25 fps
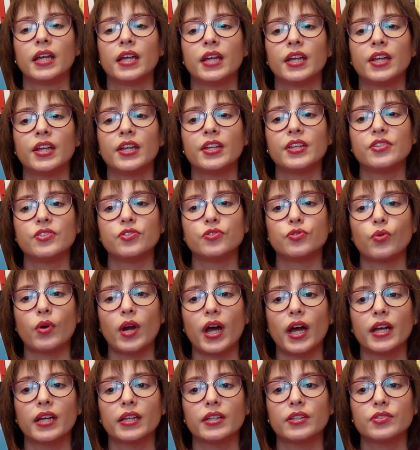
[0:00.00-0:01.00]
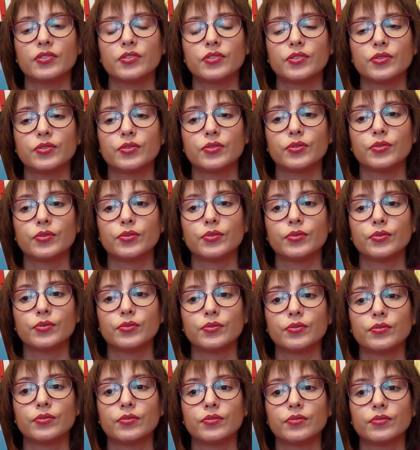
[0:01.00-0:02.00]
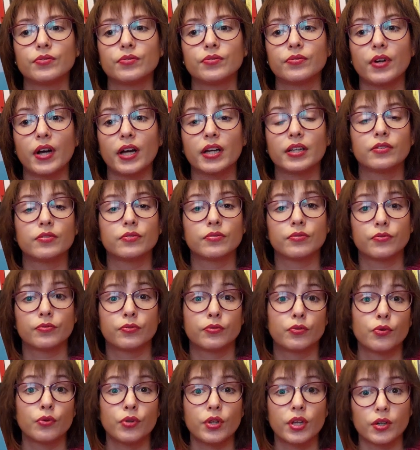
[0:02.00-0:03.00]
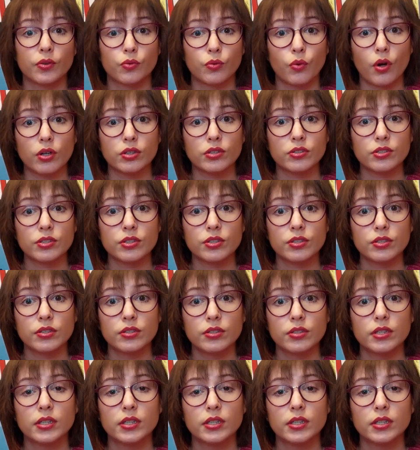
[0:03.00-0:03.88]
He's trying to find food and water,